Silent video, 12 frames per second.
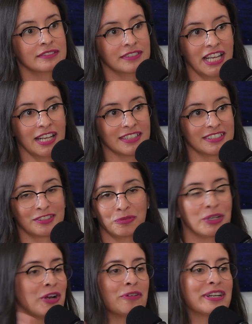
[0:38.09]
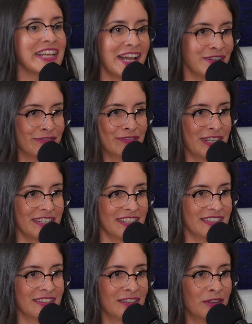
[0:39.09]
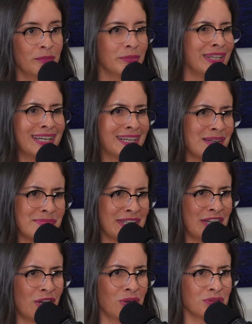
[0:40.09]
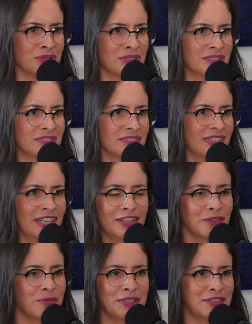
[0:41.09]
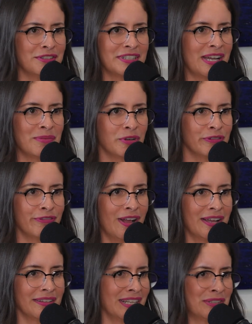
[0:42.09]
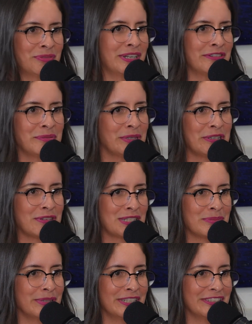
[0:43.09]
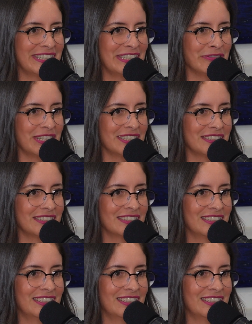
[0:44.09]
Yes, we already have flooding, but that comes and goes. In the wintertime, we're fine. That's when everybody wants to be here anyways.